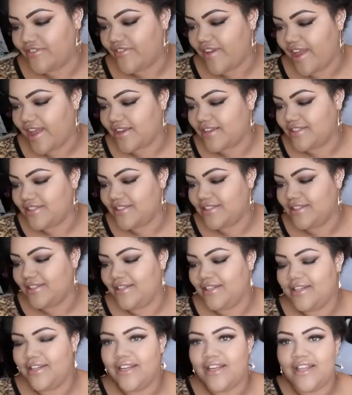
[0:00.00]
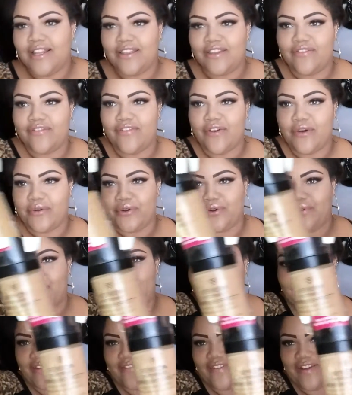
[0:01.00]
Effect, the Photo
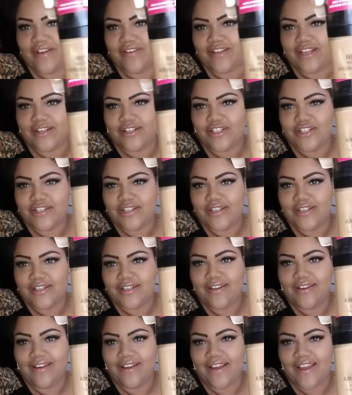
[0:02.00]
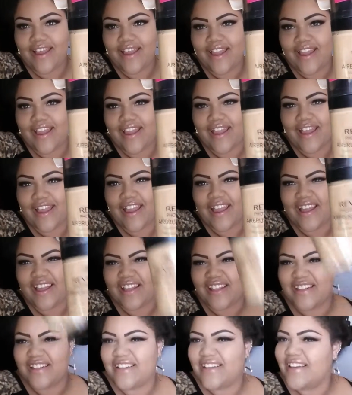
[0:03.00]
Ready foundation,
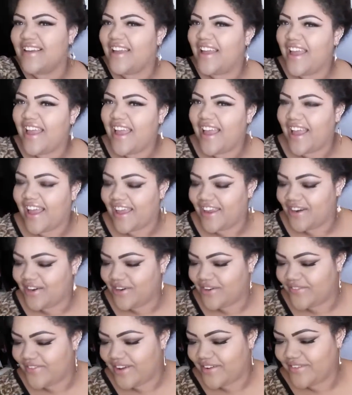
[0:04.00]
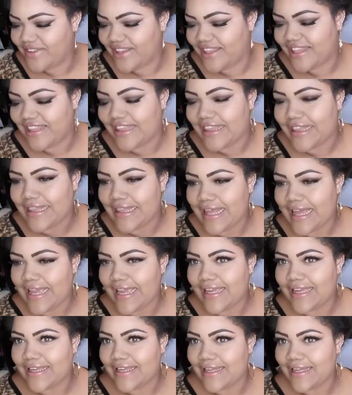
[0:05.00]
and I don't know if I really
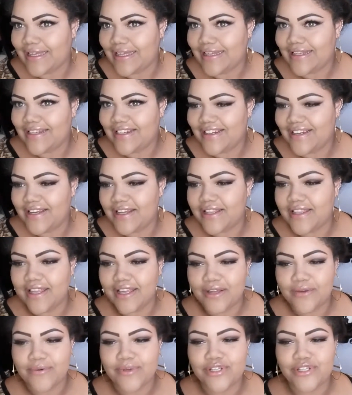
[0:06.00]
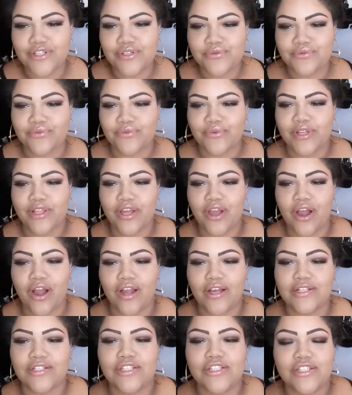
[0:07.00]
like it. Like it was just really
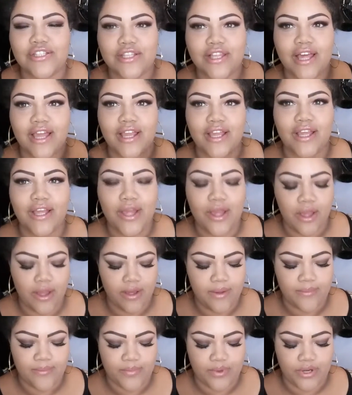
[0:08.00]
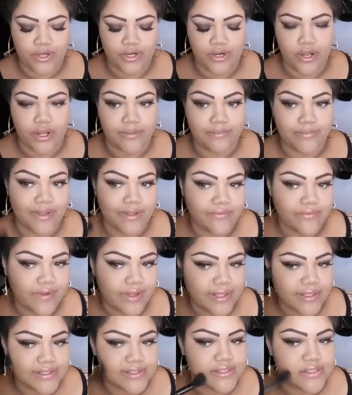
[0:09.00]
hard just to like put on my
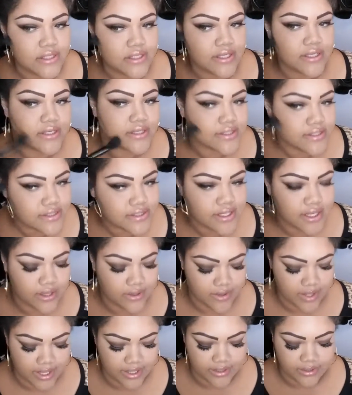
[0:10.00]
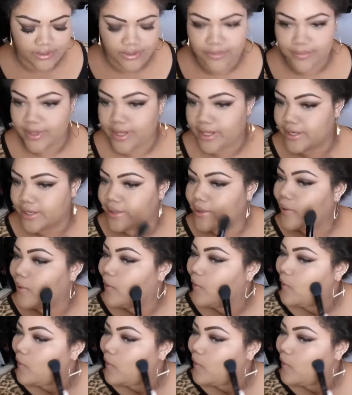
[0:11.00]
face, so I don't know about it.